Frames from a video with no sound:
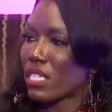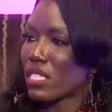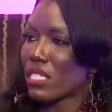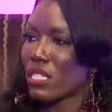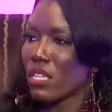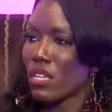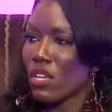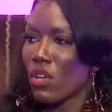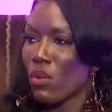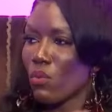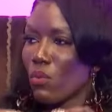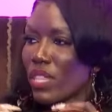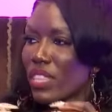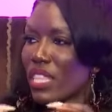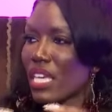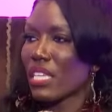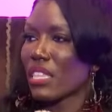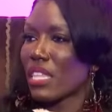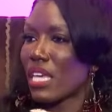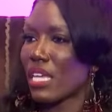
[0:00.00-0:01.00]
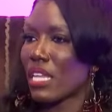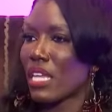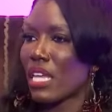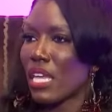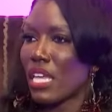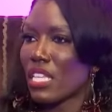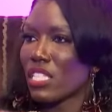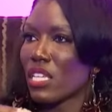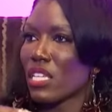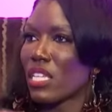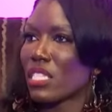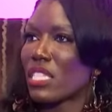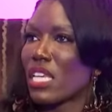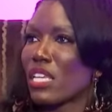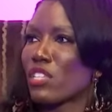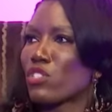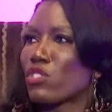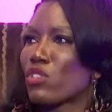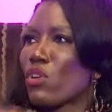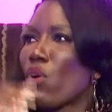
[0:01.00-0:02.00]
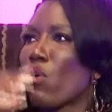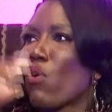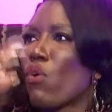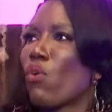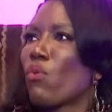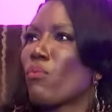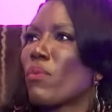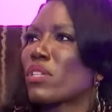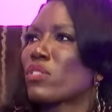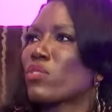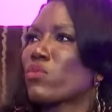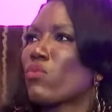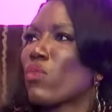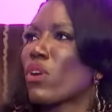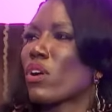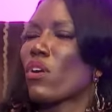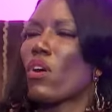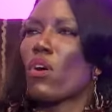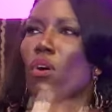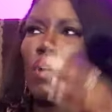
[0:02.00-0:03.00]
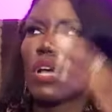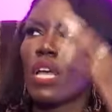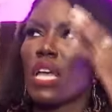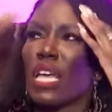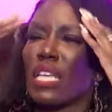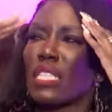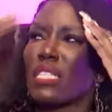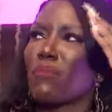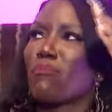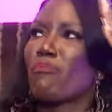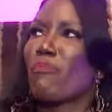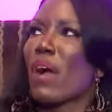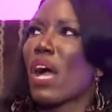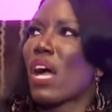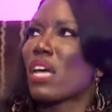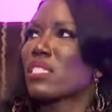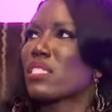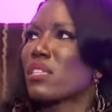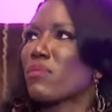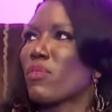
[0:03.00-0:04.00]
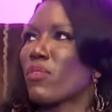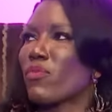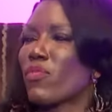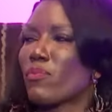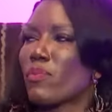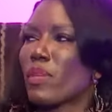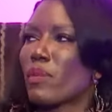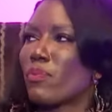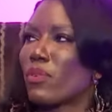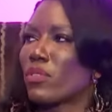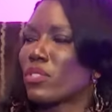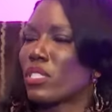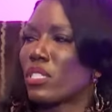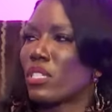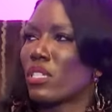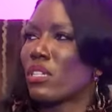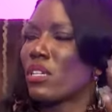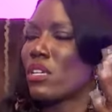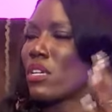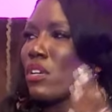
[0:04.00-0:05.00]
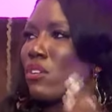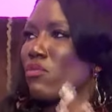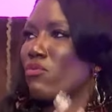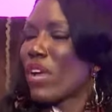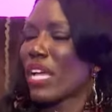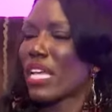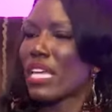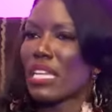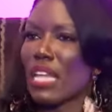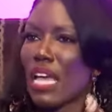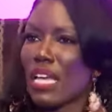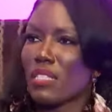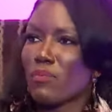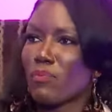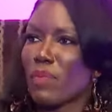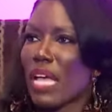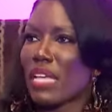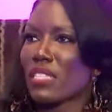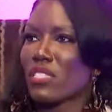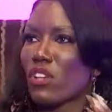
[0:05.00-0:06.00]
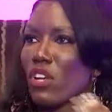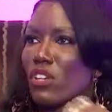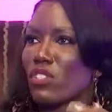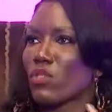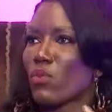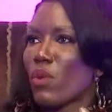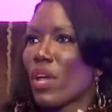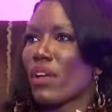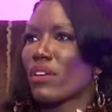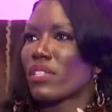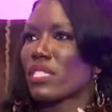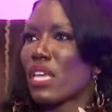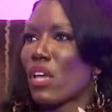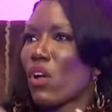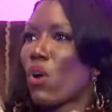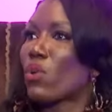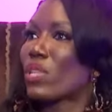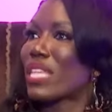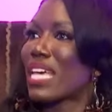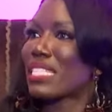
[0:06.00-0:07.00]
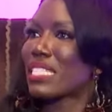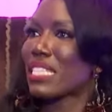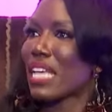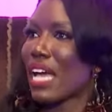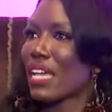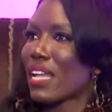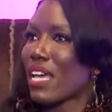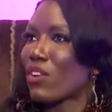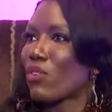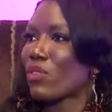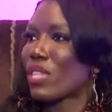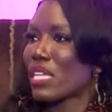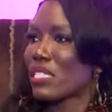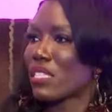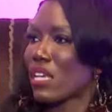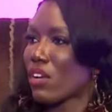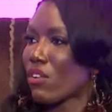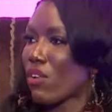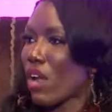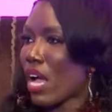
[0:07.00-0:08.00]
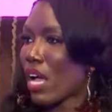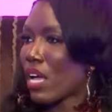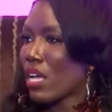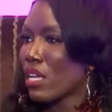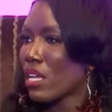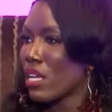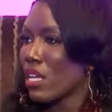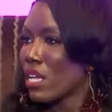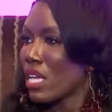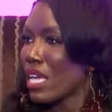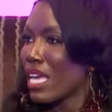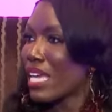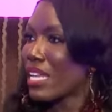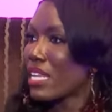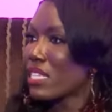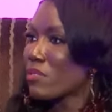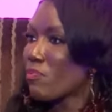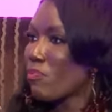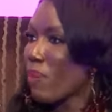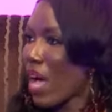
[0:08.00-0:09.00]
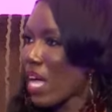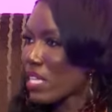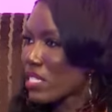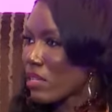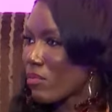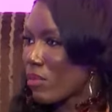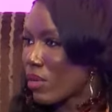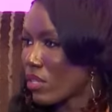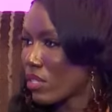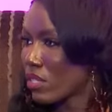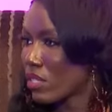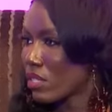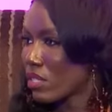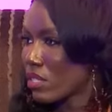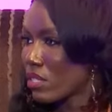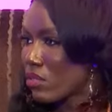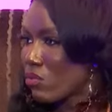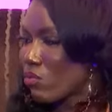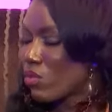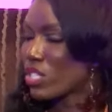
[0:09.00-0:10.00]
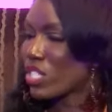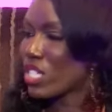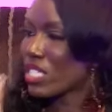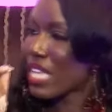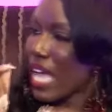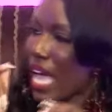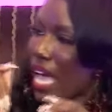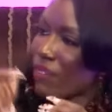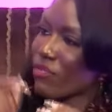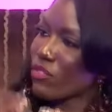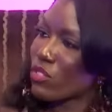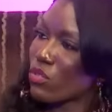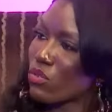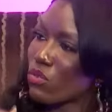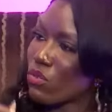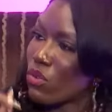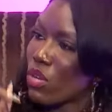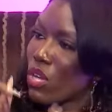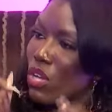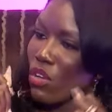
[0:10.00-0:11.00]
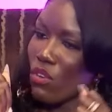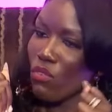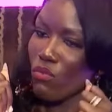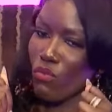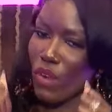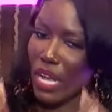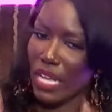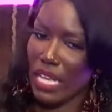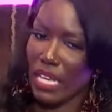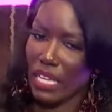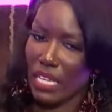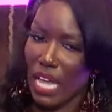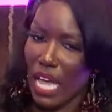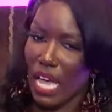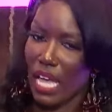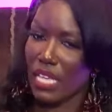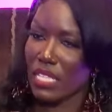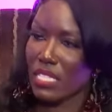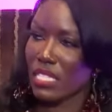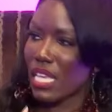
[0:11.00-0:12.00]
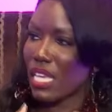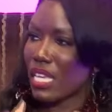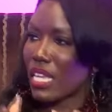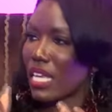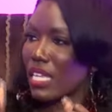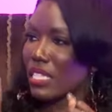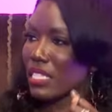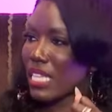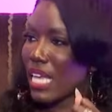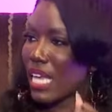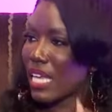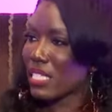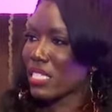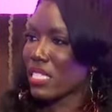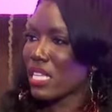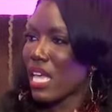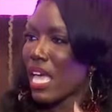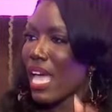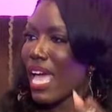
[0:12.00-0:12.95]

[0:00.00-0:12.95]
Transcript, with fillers: this. Mm. We think that it's gonna take so much work. Oh, it's impossible for people to recognize Black Star hmm. Square mm. and say, oh, that's Ghana, I know that's Accra. It is possible. we just possible. have to recognize that it takes